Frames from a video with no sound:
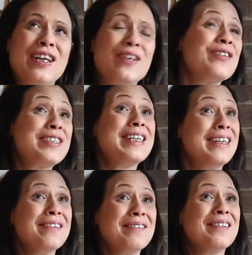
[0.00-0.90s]
You'll
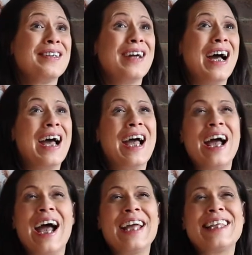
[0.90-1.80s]
see. I,
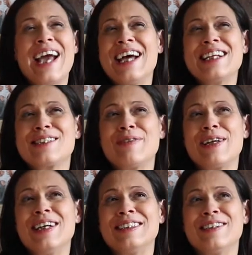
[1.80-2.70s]
I, I can't
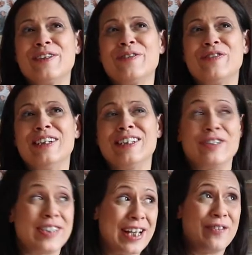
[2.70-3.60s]
explain it until you feel it.
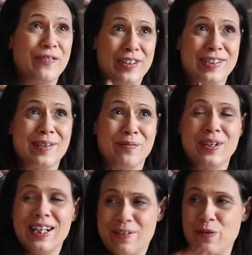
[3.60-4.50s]
You say you feel some
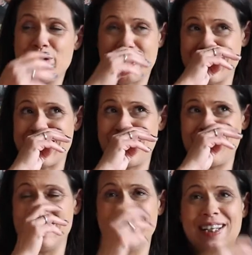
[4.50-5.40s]
weird things
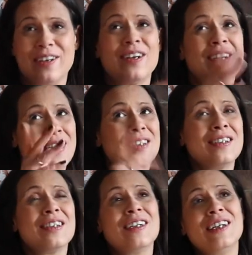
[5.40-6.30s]
happen here.
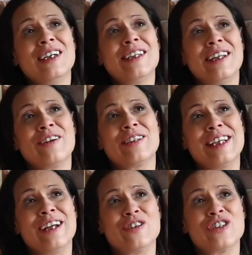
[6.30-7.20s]
Yeah, there,
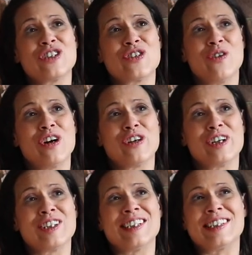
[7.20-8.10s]
the energy's stronger
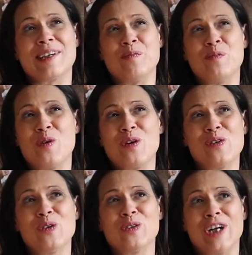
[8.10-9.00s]
because it's a more
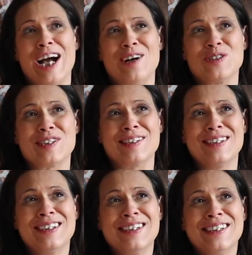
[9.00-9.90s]
older house.
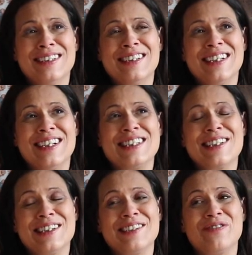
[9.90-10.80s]

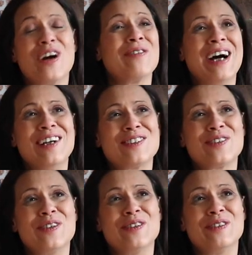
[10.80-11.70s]
It's a farmhouse,
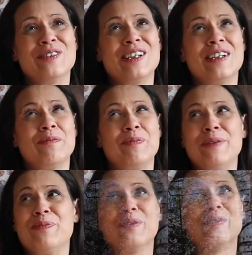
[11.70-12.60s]
so people